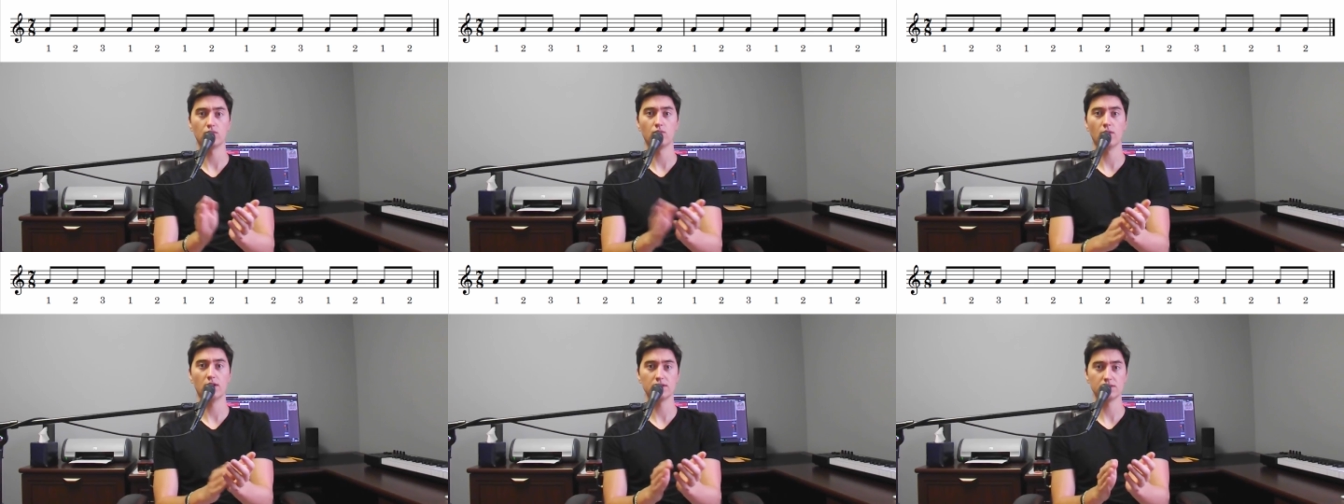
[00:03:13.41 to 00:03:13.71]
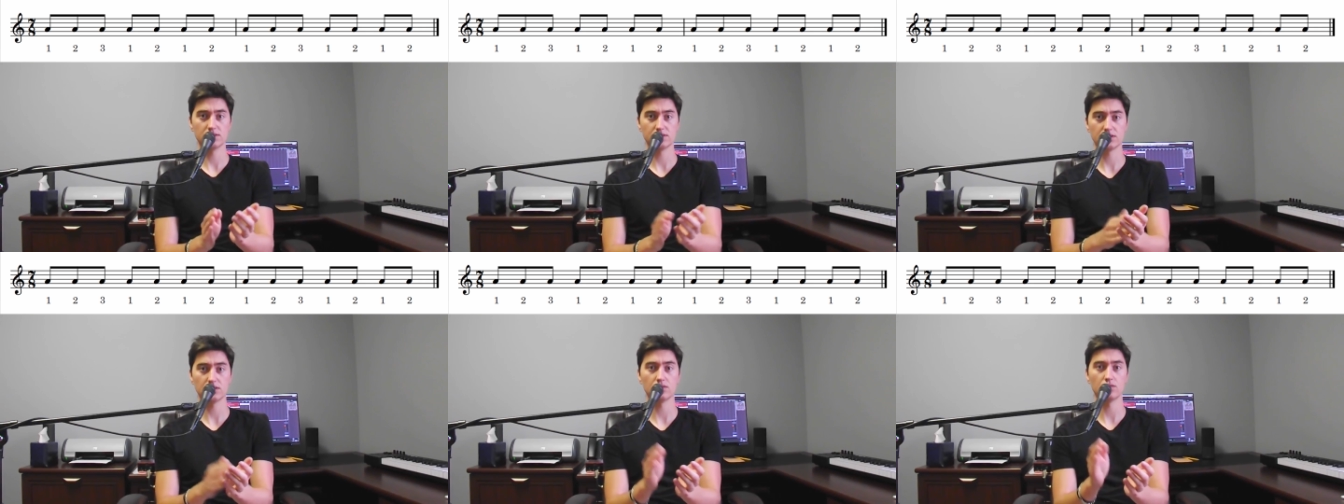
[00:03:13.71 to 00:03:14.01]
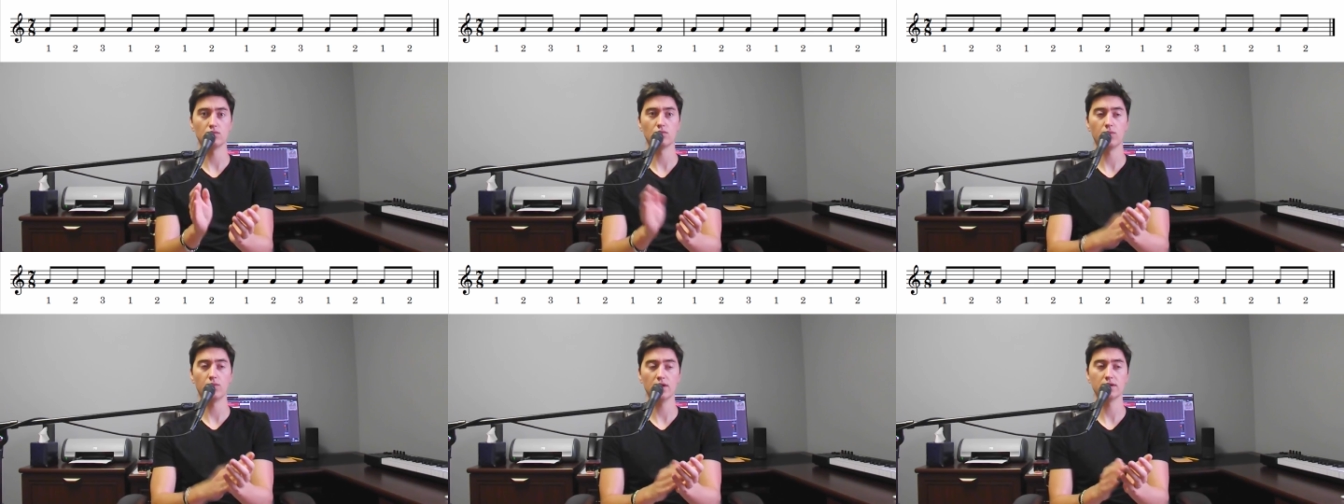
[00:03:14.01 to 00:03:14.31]
1,
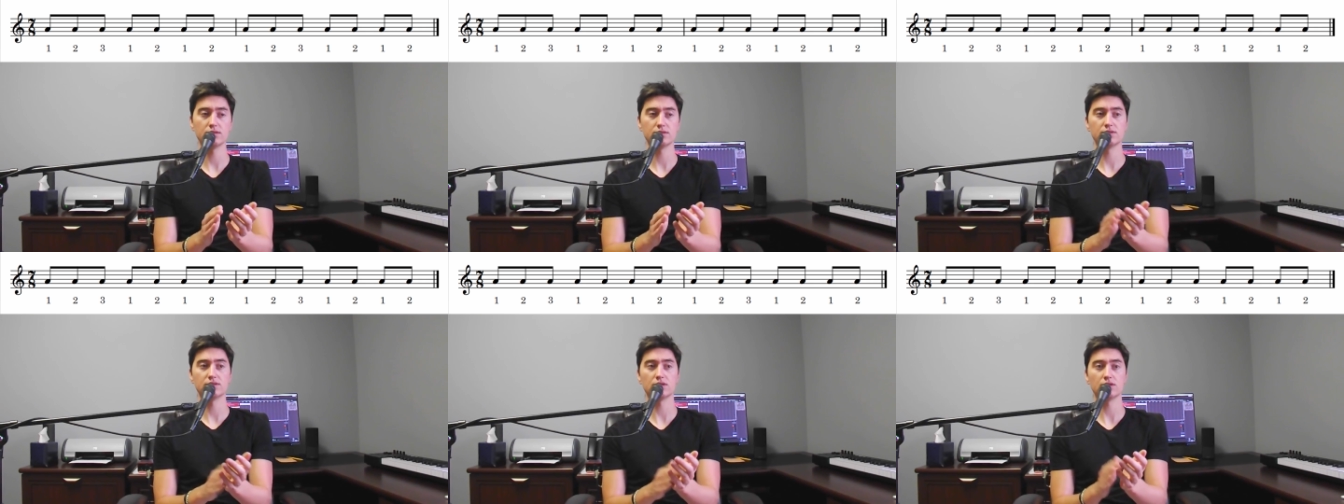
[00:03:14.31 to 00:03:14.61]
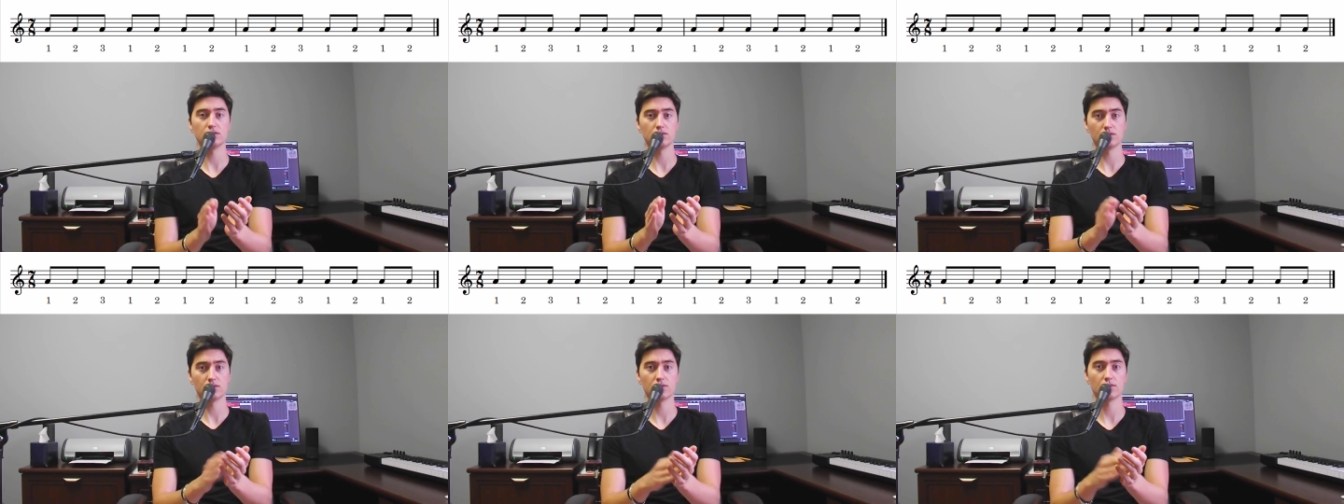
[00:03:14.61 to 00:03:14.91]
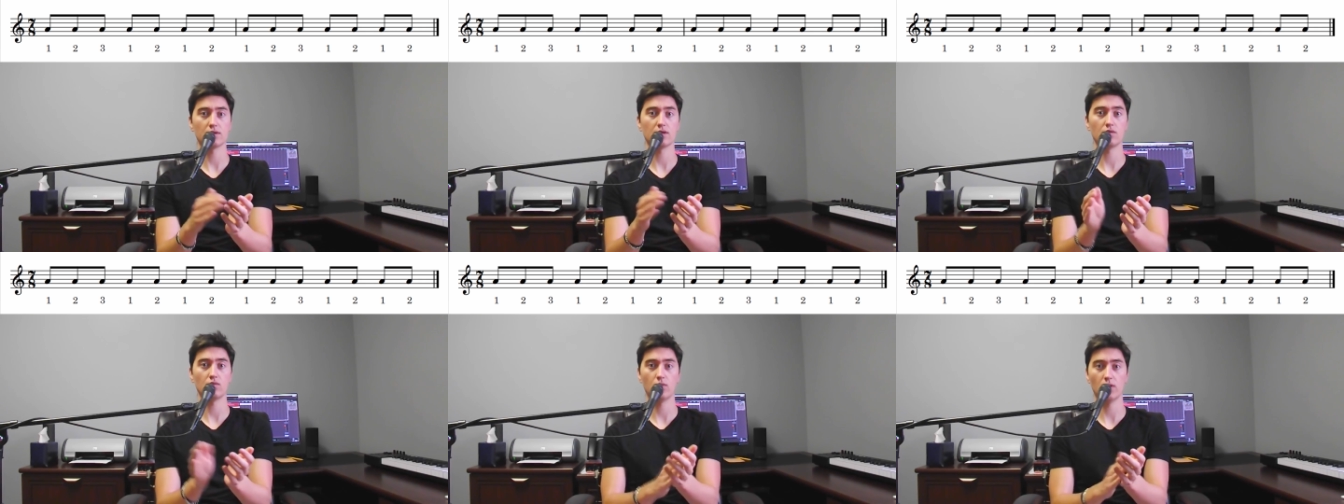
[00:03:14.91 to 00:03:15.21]
2, 1, 2,
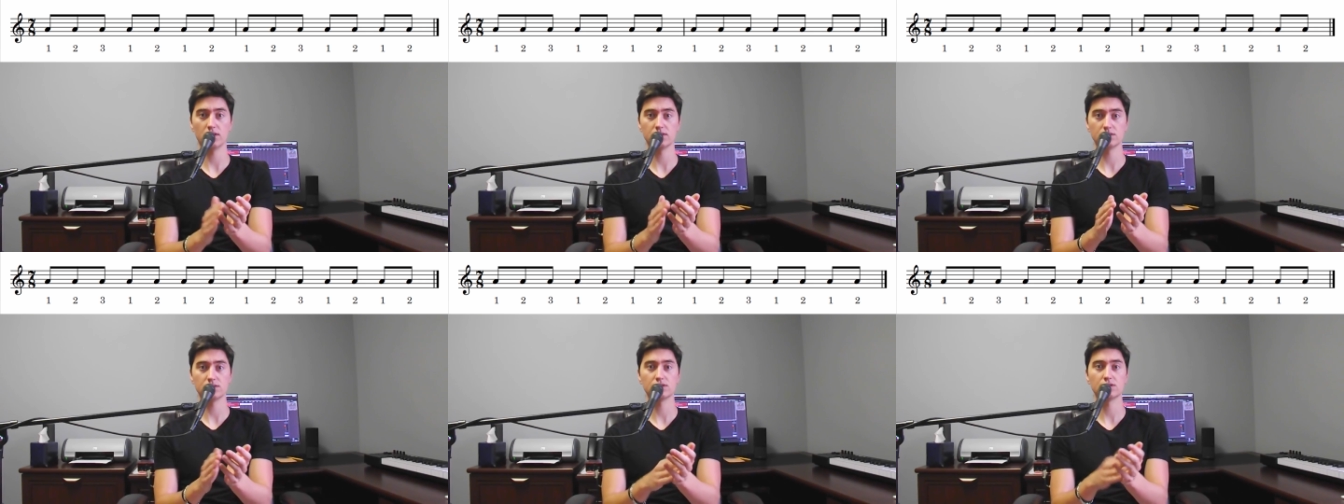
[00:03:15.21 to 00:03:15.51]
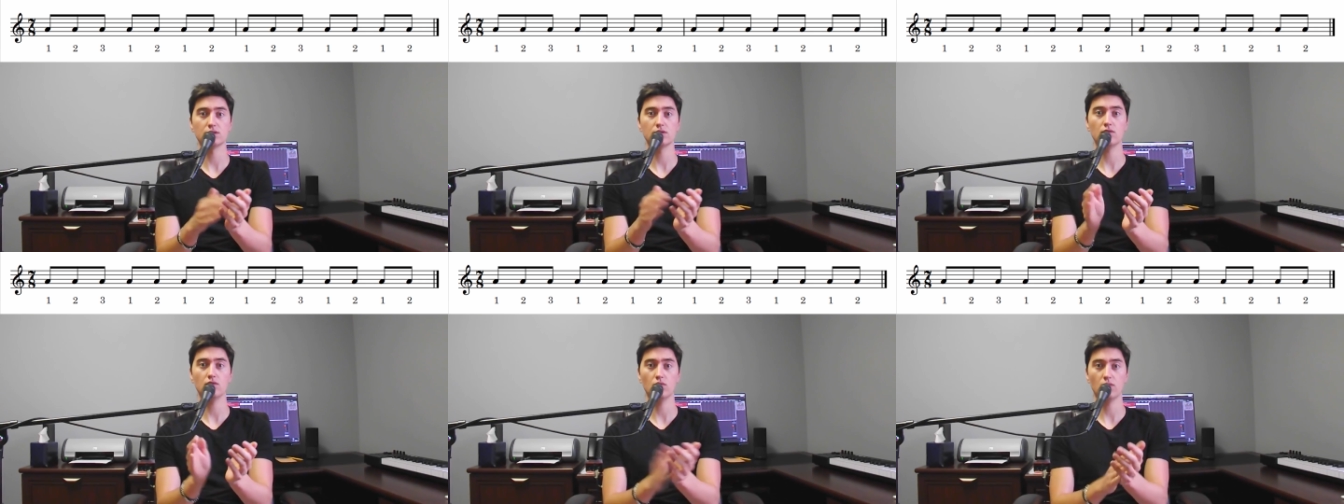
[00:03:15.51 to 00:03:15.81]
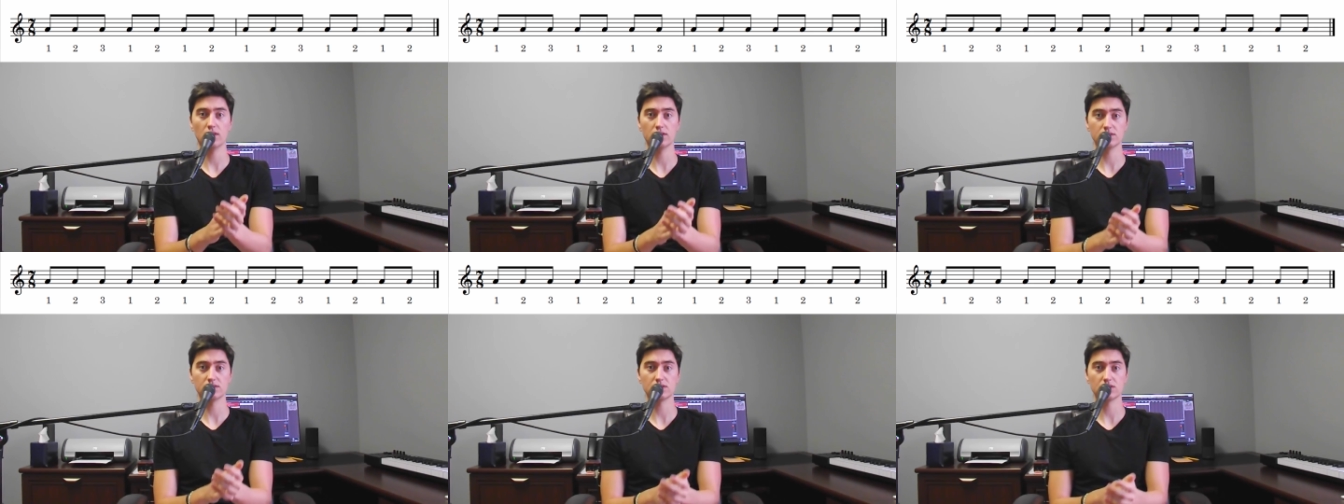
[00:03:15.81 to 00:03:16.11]
3, 1, 2,
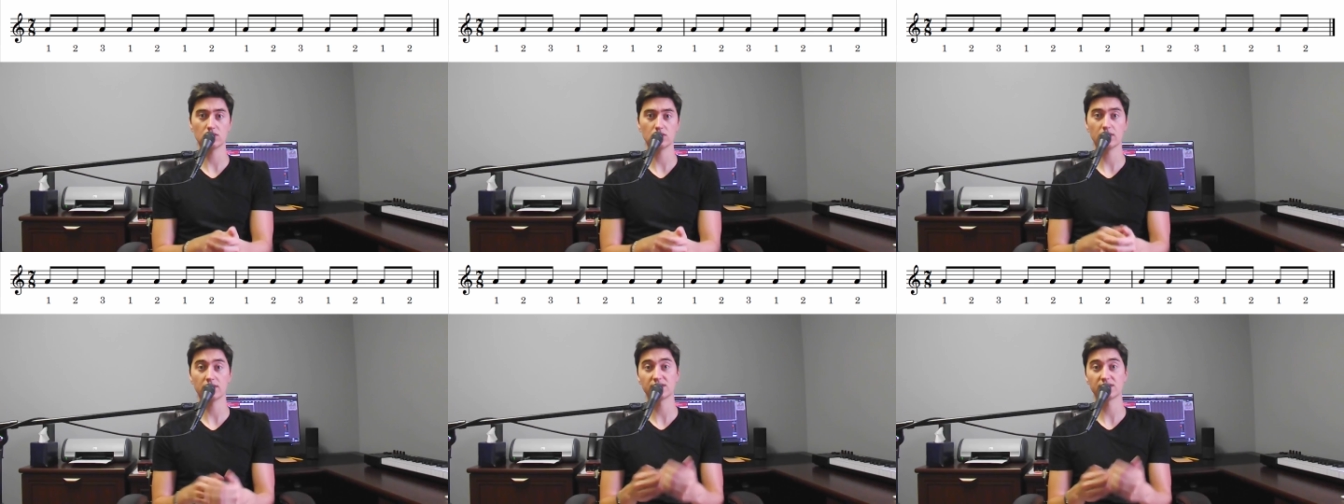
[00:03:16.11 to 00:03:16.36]
1, 2.